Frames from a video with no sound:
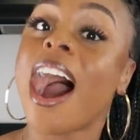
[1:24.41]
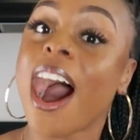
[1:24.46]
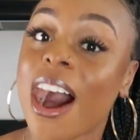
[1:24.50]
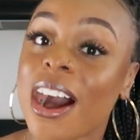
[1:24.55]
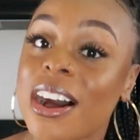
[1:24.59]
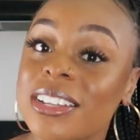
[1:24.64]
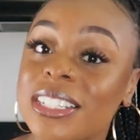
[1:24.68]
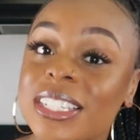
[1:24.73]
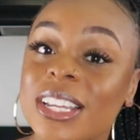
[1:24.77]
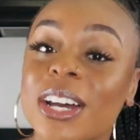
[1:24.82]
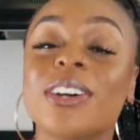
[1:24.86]

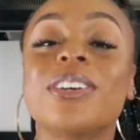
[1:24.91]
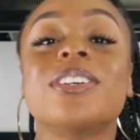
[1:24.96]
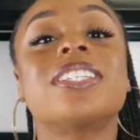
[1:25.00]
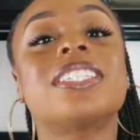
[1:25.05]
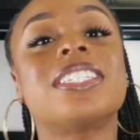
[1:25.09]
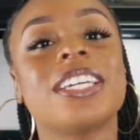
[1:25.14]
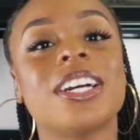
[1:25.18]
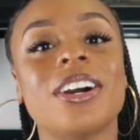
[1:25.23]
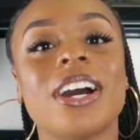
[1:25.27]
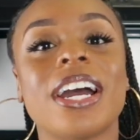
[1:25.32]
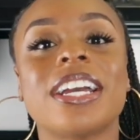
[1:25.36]
Also
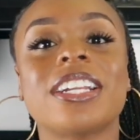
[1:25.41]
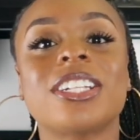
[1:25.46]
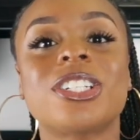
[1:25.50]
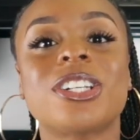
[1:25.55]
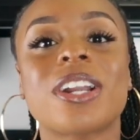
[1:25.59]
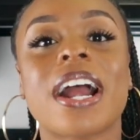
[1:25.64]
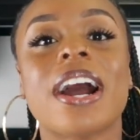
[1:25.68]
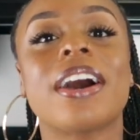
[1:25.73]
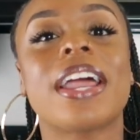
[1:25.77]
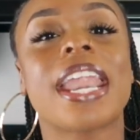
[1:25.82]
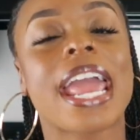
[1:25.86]
steelhead
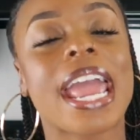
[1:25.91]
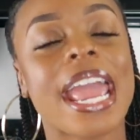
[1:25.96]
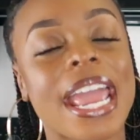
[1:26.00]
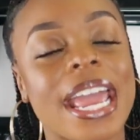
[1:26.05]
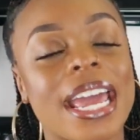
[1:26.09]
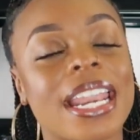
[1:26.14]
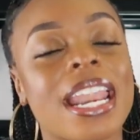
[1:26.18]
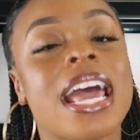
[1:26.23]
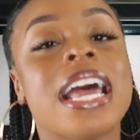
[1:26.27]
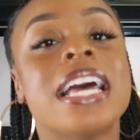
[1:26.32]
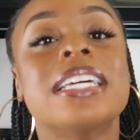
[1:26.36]
trout
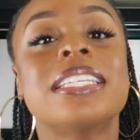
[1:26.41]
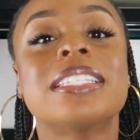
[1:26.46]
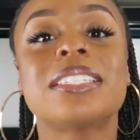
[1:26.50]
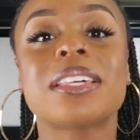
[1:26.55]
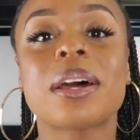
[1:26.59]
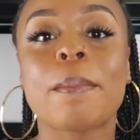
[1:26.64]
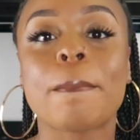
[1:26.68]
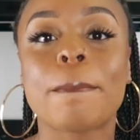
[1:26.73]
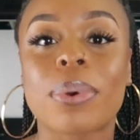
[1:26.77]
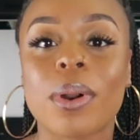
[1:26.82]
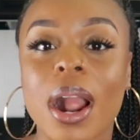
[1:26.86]
and
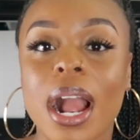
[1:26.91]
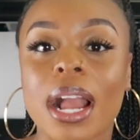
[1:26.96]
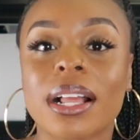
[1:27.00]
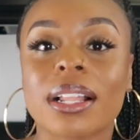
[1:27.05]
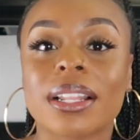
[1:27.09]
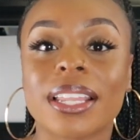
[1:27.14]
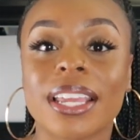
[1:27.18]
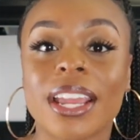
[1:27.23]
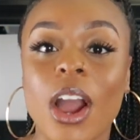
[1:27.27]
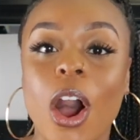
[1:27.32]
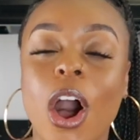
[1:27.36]
some
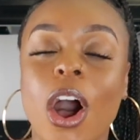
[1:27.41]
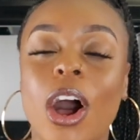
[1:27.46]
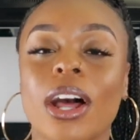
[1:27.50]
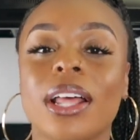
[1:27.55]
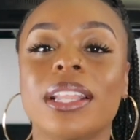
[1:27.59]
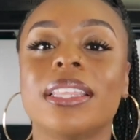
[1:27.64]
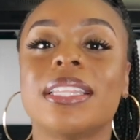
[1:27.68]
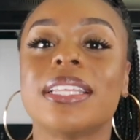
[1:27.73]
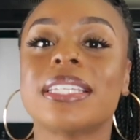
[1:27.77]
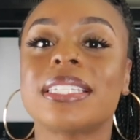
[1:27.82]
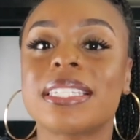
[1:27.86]
broccoli
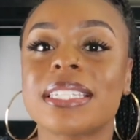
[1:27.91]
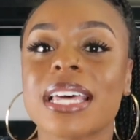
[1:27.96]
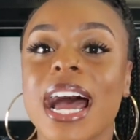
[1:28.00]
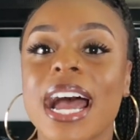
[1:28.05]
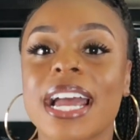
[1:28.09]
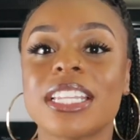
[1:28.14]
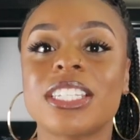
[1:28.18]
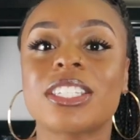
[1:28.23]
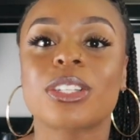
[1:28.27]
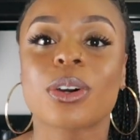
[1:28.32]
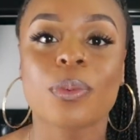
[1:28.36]
on the
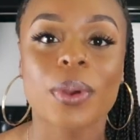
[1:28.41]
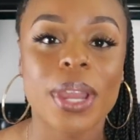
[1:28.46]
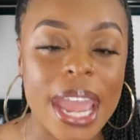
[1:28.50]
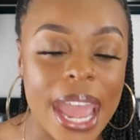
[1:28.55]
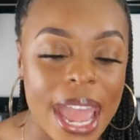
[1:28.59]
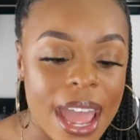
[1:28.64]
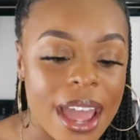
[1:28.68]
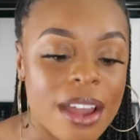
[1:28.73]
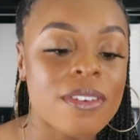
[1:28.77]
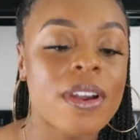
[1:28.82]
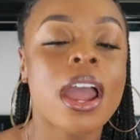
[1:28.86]
side. So we
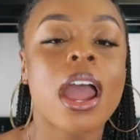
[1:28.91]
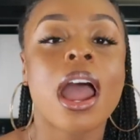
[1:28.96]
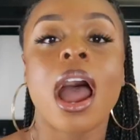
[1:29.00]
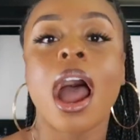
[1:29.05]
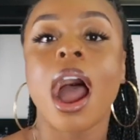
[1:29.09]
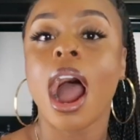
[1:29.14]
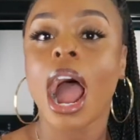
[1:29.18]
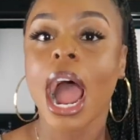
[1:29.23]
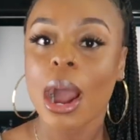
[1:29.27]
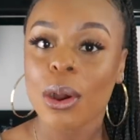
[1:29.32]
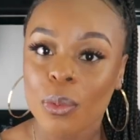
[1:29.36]
have
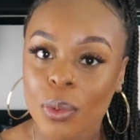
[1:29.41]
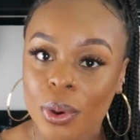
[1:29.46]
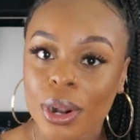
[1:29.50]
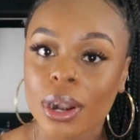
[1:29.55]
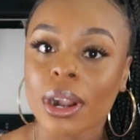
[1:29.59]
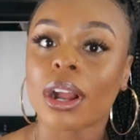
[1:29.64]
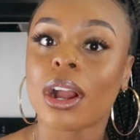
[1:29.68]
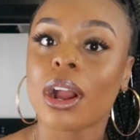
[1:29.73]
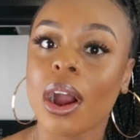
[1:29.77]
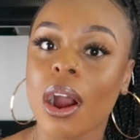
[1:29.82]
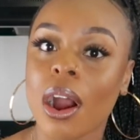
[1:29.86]

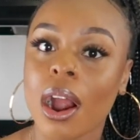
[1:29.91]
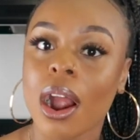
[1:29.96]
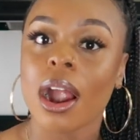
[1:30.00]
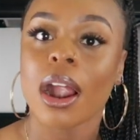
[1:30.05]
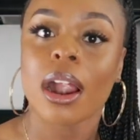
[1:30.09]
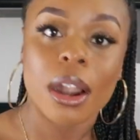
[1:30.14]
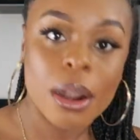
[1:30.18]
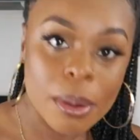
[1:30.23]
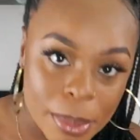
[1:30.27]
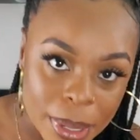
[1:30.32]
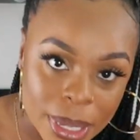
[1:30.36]
our
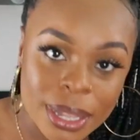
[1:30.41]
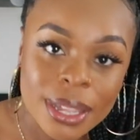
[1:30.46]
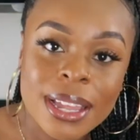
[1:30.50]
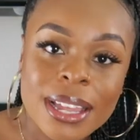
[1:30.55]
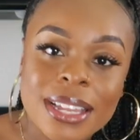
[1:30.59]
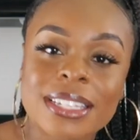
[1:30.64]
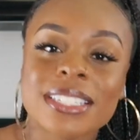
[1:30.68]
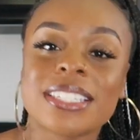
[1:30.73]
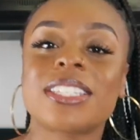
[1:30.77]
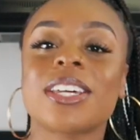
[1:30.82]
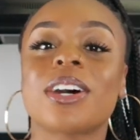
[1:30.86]
carb,
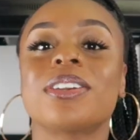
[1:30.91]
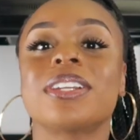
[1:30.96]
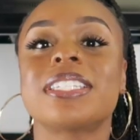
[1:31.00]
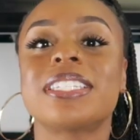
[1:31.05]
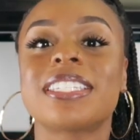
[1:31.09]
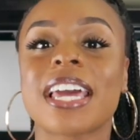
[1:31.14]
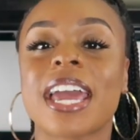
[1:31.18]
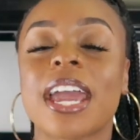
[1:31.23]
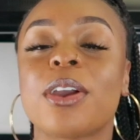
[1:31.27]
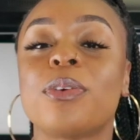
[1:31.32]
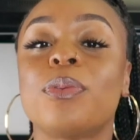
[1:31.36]
so to
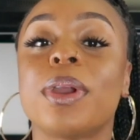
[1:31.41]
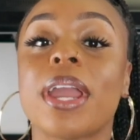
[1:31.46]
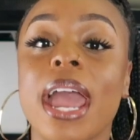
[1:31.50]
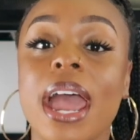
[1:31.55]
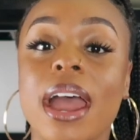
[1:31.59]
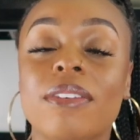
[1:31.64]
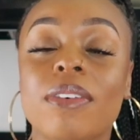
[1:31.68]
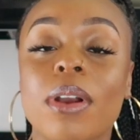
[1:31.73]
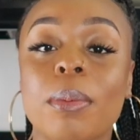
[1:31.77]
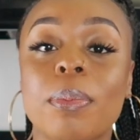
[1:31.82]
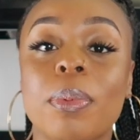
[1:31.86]
say, we
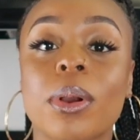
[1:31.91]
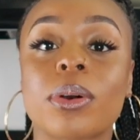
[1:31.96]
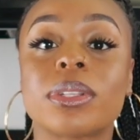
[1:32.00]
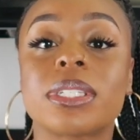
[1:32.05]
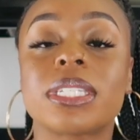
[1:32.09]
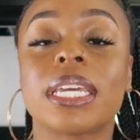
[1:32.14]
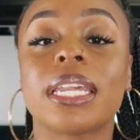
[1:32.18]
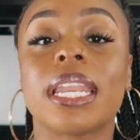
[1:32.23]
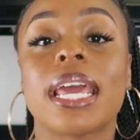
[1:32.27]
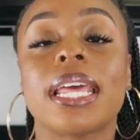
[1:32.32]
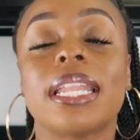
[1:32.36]
have our
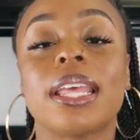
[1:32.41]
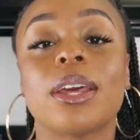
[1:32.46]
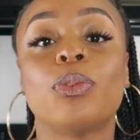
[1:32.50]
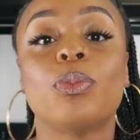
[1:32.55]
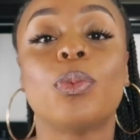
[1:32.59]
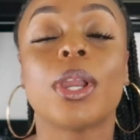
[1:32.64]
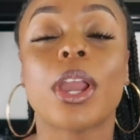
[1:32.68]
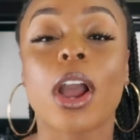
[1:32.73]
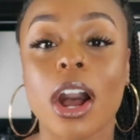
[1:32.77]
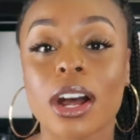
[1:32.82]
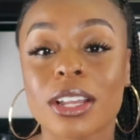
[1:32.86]
protein and
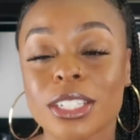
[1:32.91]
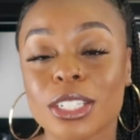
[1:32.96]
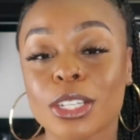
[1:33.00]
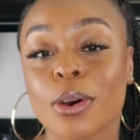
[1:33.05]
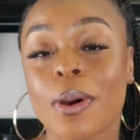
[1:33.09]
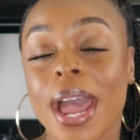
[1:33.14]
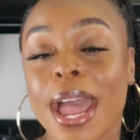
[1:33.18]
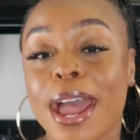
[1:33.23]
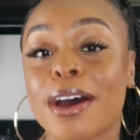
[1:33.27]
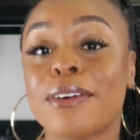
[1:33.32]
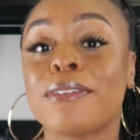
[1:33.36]
then we
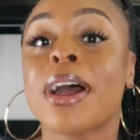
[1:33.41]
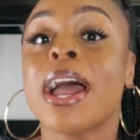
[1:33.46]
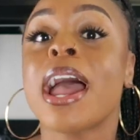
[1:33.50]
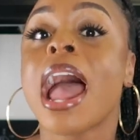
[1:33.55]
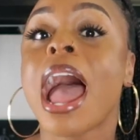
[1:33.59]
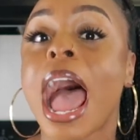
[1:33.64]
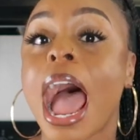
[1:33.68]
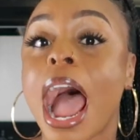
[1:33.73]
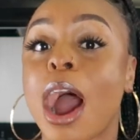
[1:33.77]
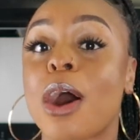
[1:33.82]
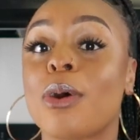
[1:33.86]
also have
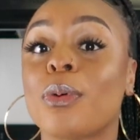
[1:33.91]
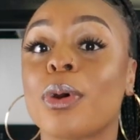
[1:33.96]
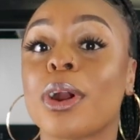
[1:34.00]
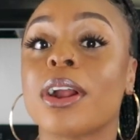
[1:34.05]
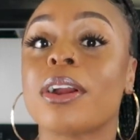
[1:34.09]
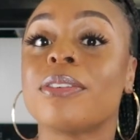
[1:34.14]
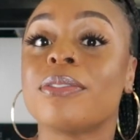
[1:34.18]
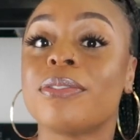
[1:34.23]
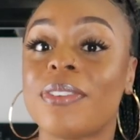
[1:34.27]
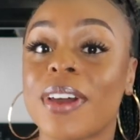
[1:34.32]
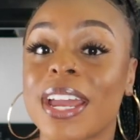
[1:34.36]

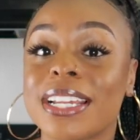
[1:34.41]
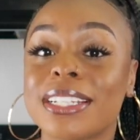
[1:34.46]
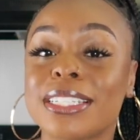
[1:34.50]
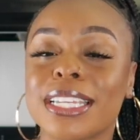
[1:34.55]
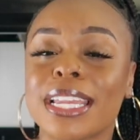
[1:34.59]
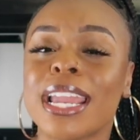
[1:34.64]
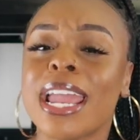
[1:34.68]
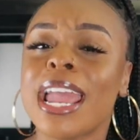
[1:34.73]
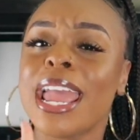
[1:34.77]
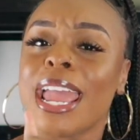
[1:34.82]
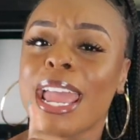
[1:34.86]
our
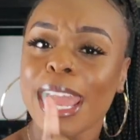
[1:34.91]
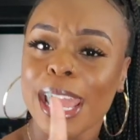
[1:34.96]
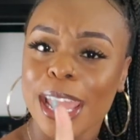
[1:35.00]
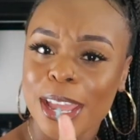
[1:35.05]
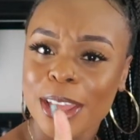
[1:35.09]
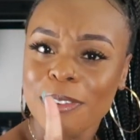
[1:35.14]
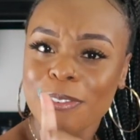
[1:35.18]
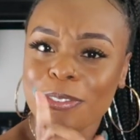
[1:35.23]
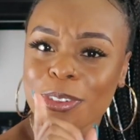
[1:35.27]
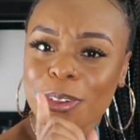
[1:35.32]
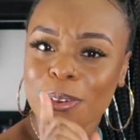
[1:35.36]
veggie
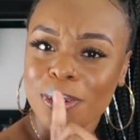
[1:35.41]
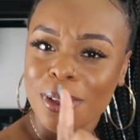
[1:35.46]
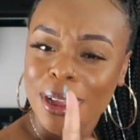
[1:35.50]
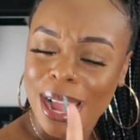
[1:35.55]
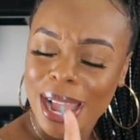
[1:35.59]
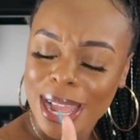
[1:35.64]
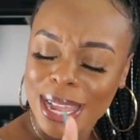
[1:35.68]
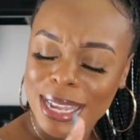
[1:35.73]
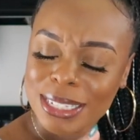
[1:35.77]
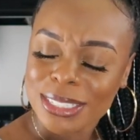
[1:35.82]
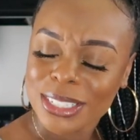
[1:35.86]
if you
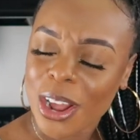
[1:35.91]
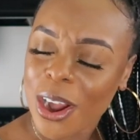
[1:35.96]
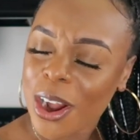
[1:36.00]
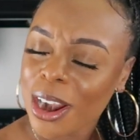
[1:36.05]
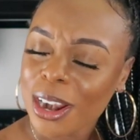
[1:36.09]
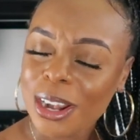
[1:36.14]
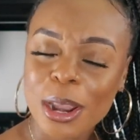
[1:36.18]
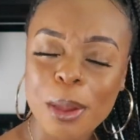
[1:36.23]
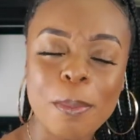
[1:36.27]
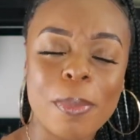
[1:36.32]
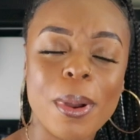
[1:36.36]
guys
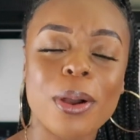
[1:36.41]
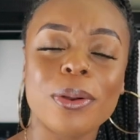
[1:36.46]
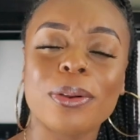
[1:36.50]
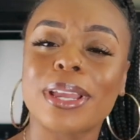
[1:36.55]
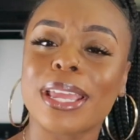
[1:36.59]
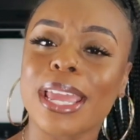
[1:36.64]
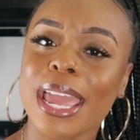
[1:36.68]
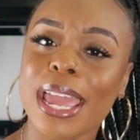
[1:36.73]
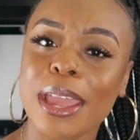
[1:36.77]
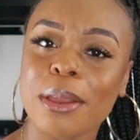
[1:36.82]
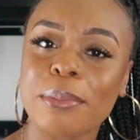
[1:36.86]
aren't up
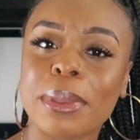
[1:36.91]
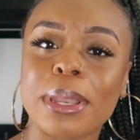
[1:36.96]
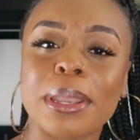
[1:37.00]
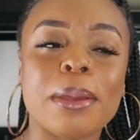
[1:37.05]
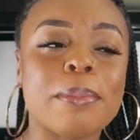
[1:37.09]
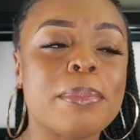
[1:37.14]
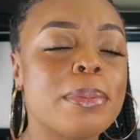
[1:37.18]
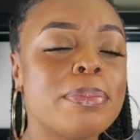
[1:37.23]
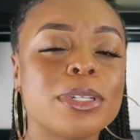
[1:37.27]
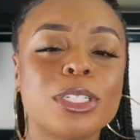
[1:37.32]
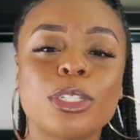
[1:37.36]
on game,
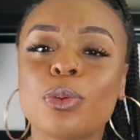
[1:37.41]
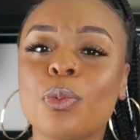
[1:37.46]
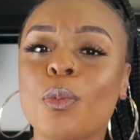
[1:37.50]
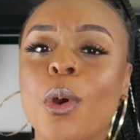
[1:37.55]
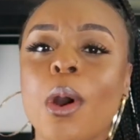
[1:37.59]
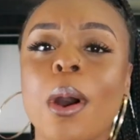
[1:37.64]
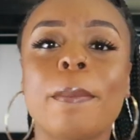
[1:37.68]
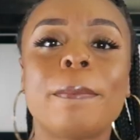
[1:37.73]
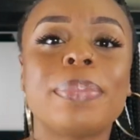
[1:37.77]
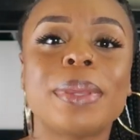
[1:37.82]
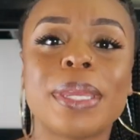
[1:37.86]
let me put you
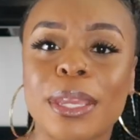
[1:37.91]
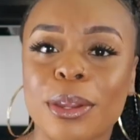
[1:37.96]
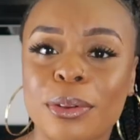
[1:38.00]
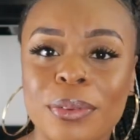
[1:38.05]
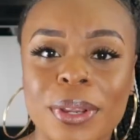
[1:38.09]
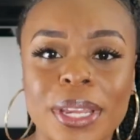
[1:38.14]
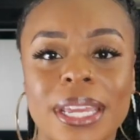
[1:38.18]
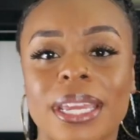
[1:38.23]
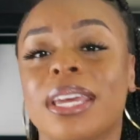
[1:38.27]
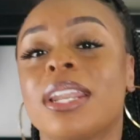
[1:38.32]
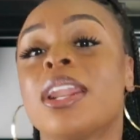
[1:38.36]
on
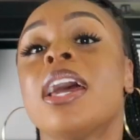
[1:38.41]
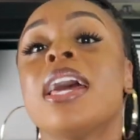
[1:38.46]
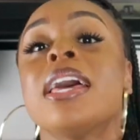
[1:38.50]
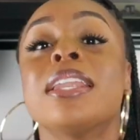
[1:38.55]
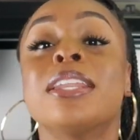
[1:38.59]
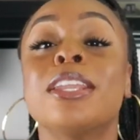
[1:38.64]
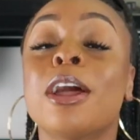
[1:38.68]
period.